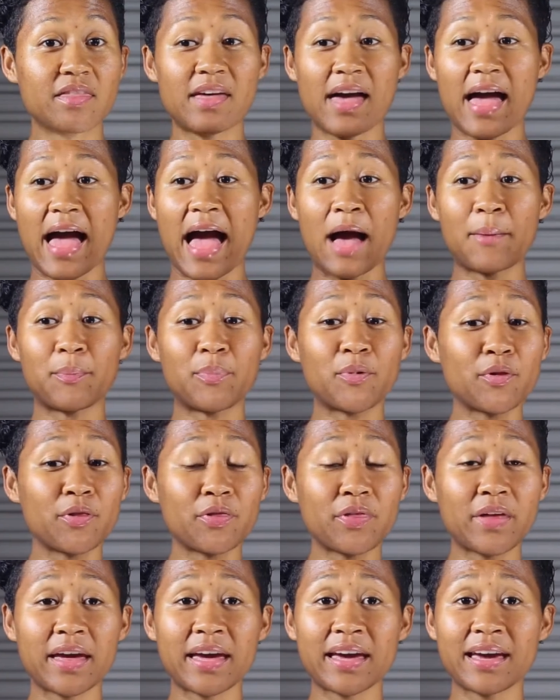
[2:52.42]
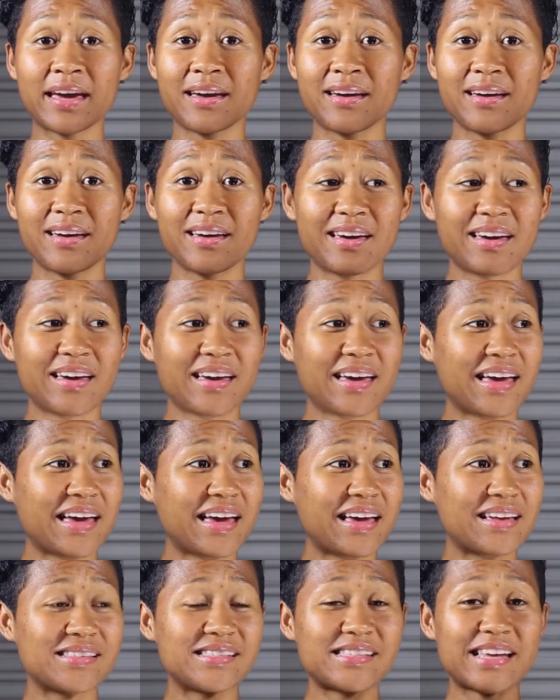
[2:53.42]
The apple thing,
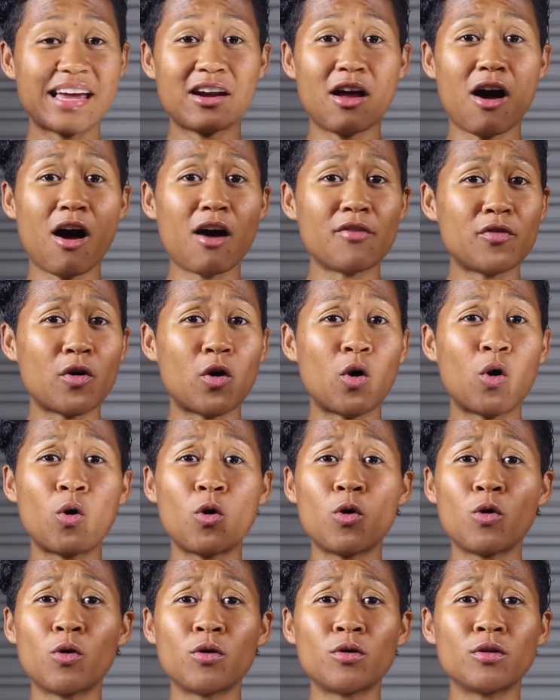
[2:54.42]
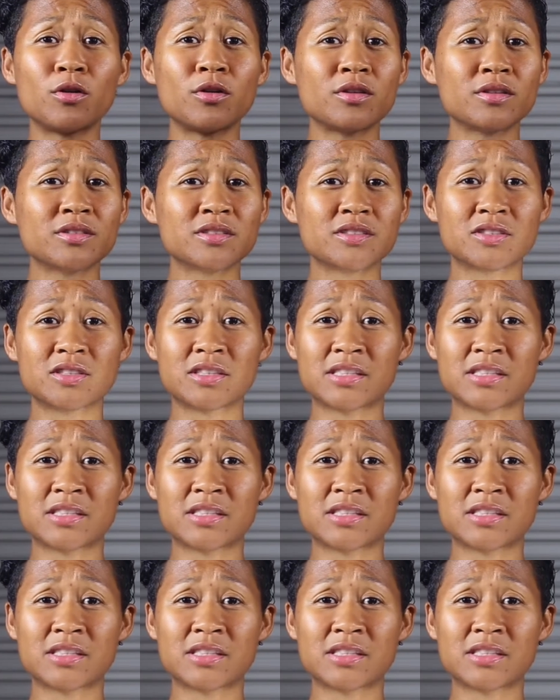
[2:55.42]
it set off a whole